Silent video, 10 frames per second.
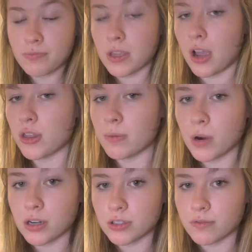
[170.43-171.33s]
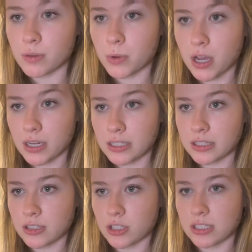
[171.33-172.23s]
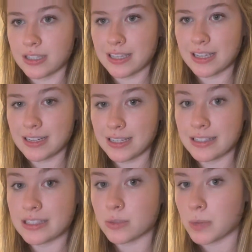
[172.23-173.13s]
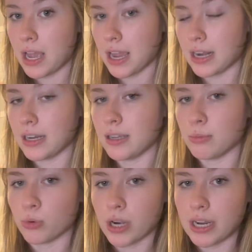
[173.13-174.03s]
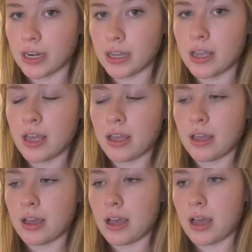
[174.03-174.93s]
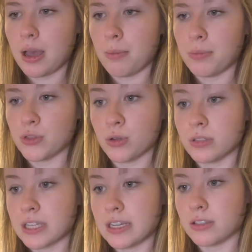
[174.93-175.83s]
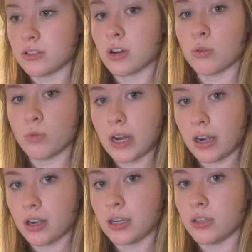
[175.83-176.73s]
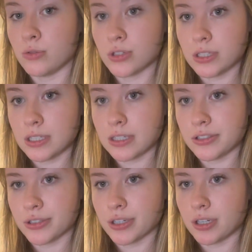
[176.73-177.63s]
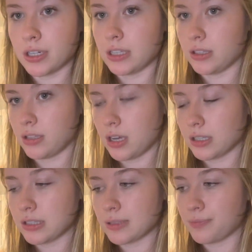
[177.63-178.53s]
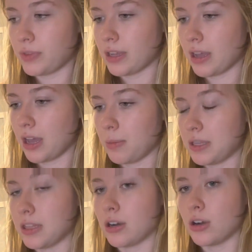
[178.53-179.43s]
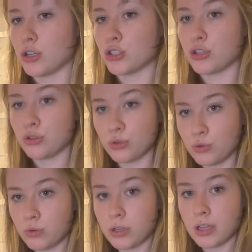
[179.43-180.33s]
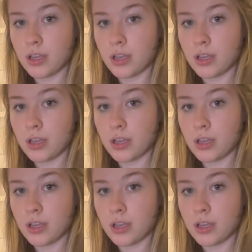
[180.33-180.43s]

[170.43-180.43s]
other parts of the body, such as the kidneys, spine, and brain. But those cases are rare. It usually does occur in the lungs. And there are two